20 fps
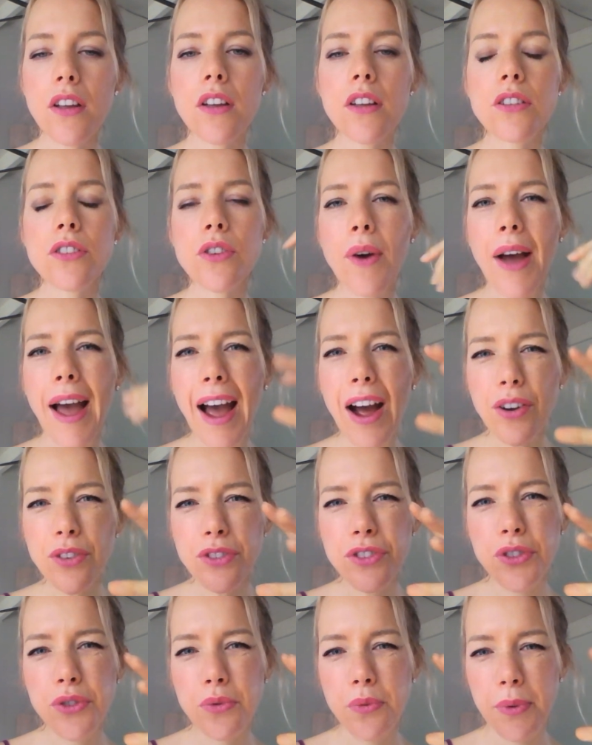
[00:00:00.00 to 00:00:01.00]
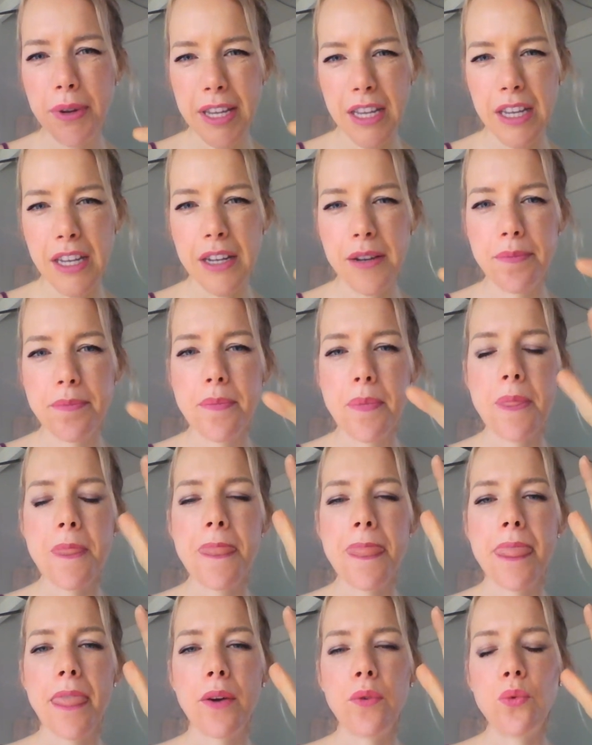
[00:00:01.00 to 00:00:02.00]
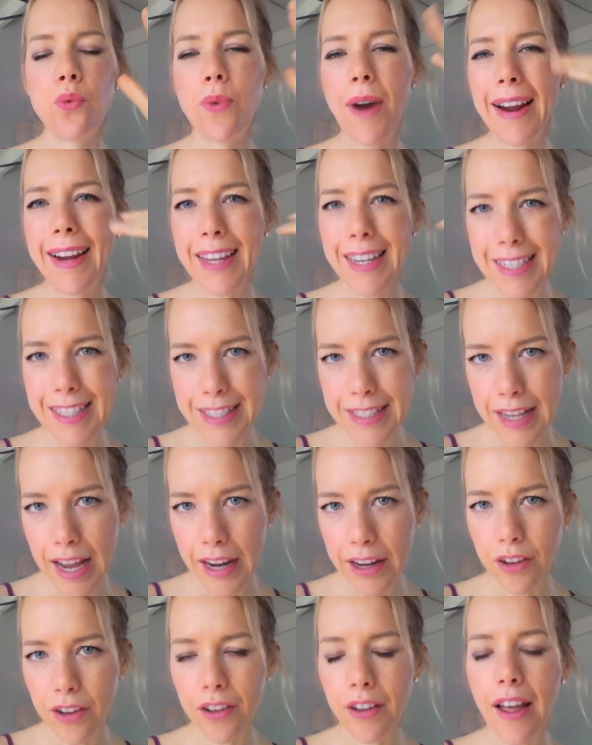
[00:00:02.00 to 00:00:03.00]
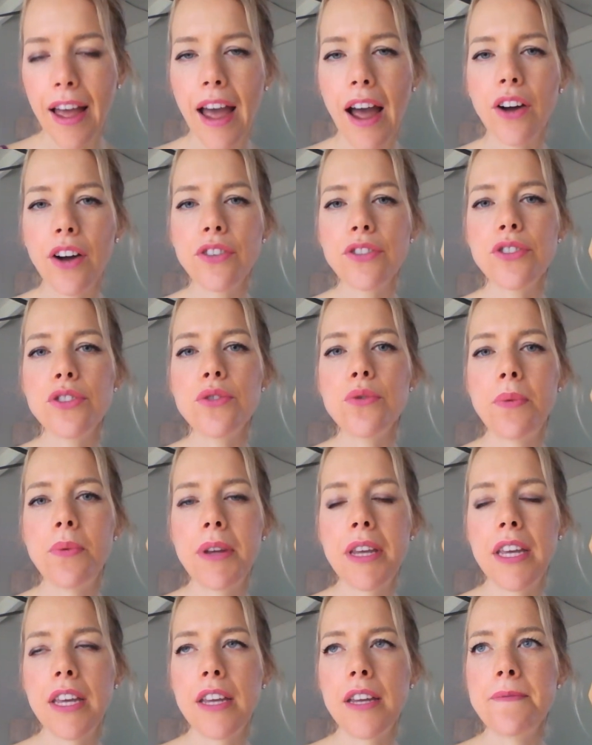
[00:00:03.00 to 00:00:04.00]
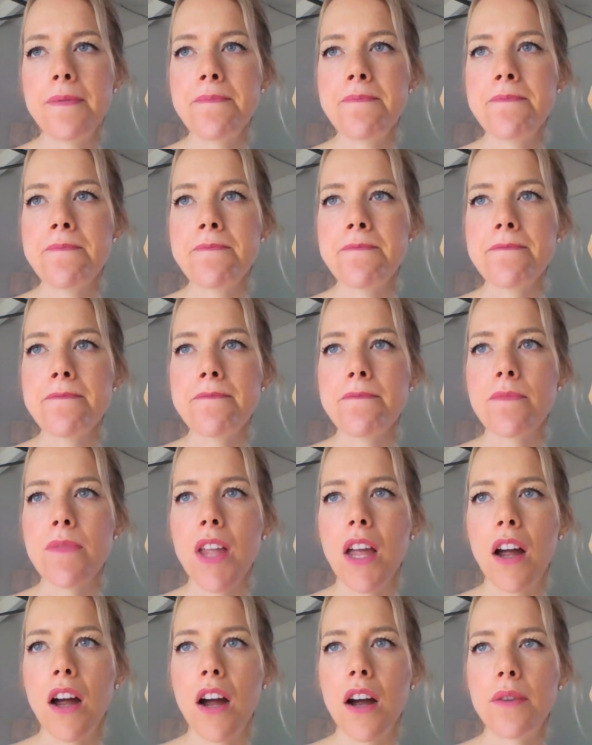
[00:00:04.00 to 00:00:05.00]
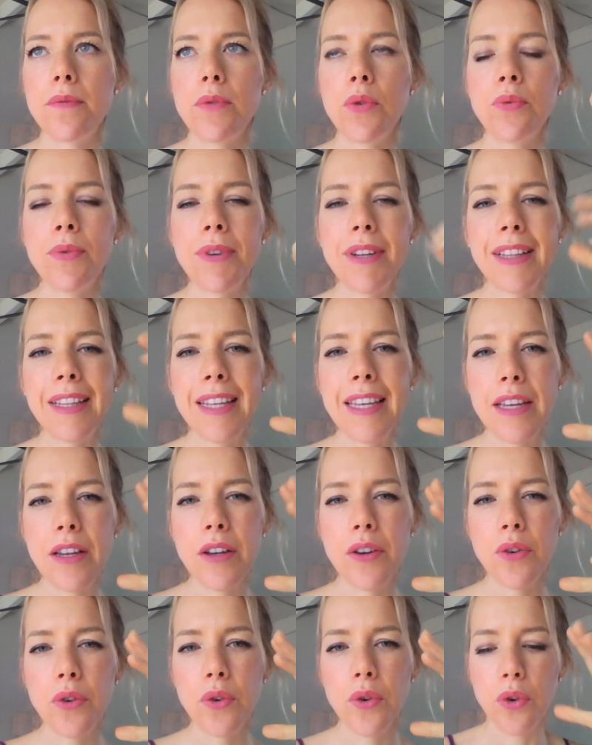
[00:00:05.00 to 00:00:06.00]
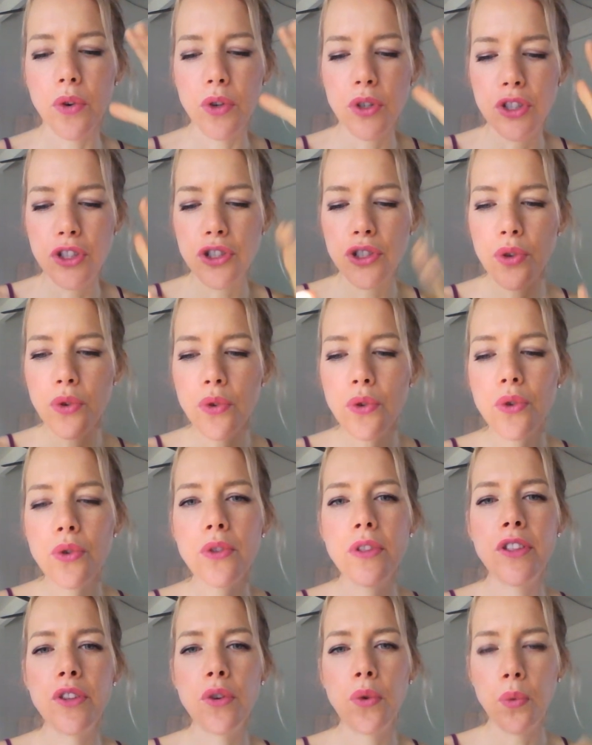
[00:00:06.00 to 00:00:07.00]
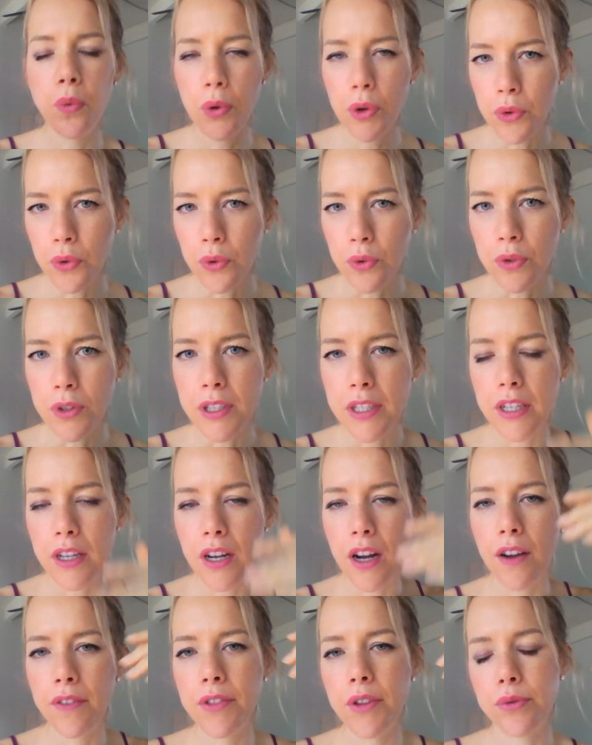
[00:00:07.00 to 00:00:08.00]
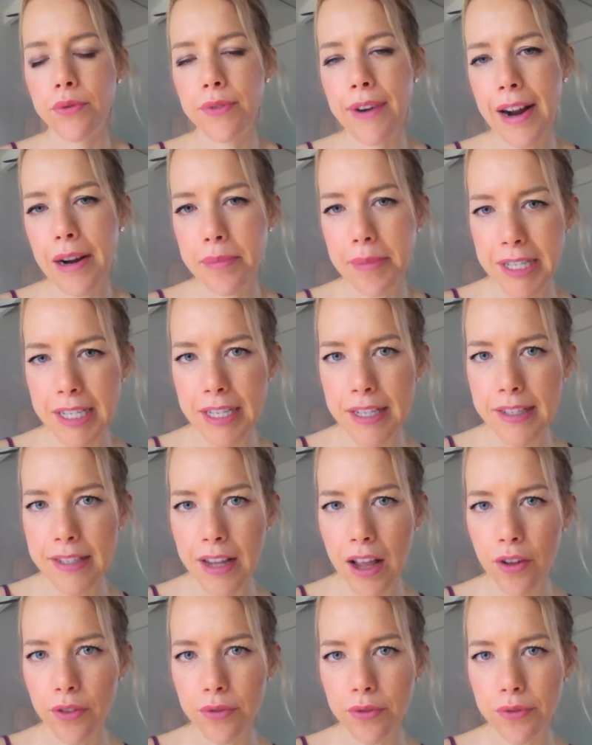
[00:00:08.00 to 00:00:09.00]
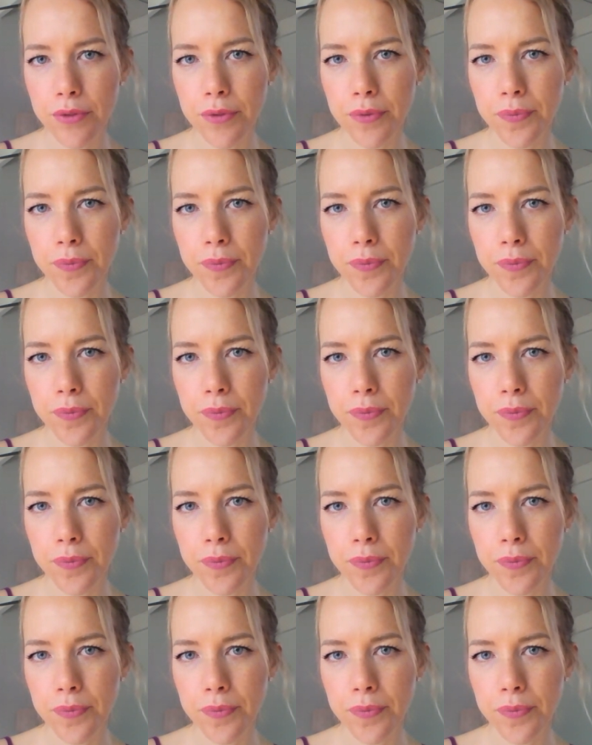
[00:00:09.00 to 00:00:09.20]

So how do we reconcile? How do we really soothe the wound of the fragmented self?